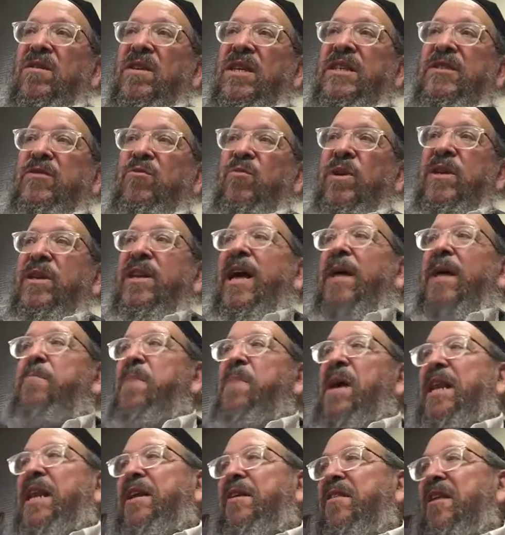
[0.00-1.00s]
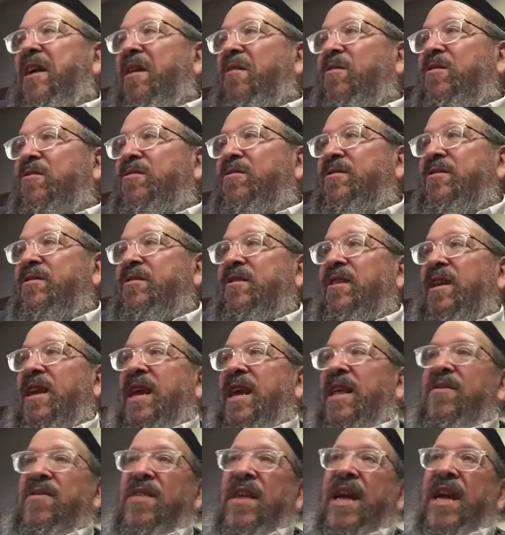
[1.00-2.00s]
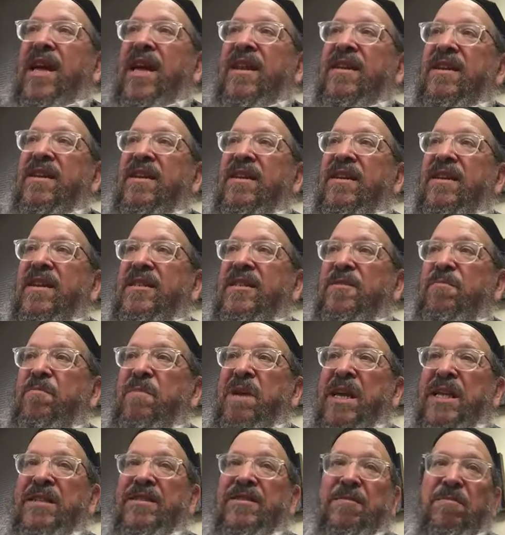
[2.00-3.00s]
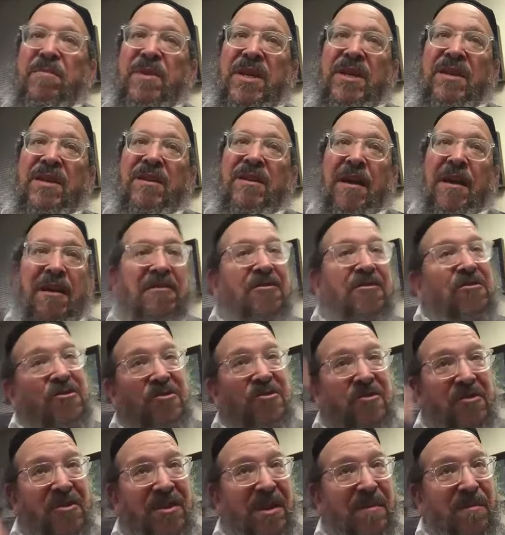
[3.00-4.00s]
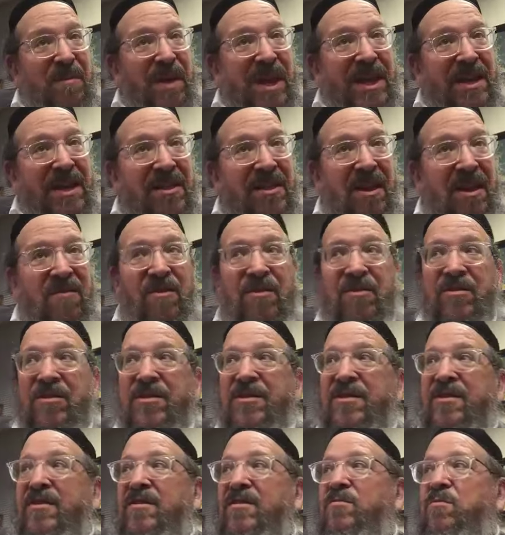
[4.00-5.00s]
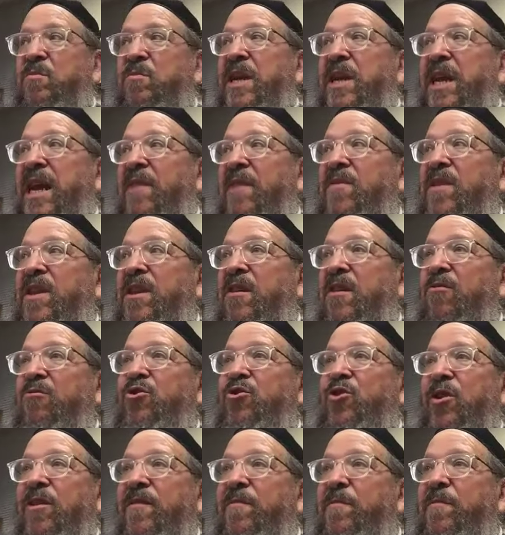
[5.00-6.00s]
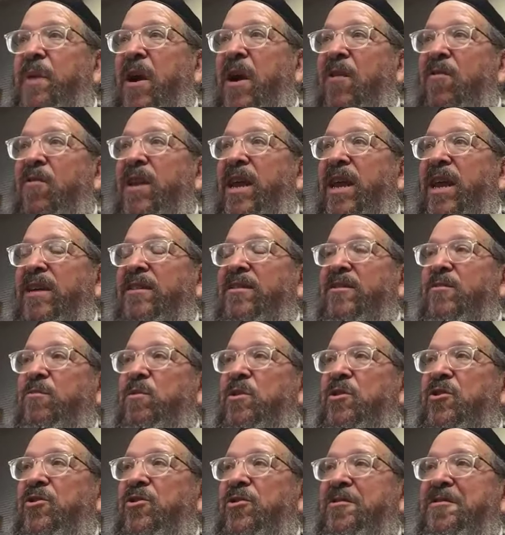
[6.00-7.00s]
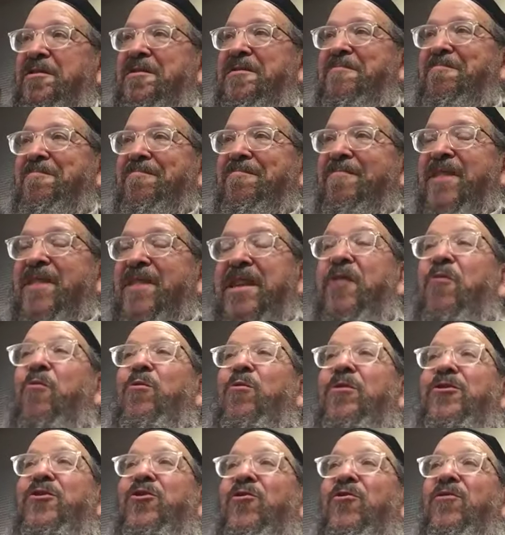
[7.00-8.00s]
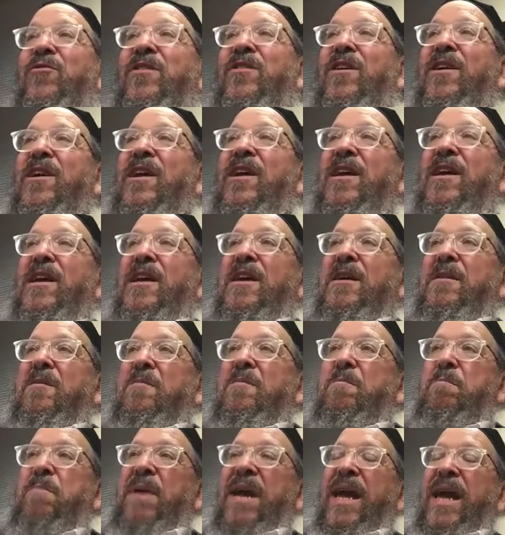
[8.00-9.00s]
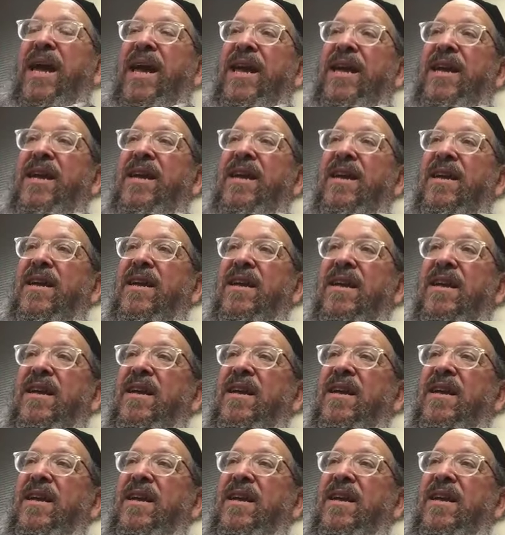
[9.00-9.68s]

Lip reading: is written on many levels and that it's meant to be understood on many levels. We have the notion of pardes, which is the orchard. Pei,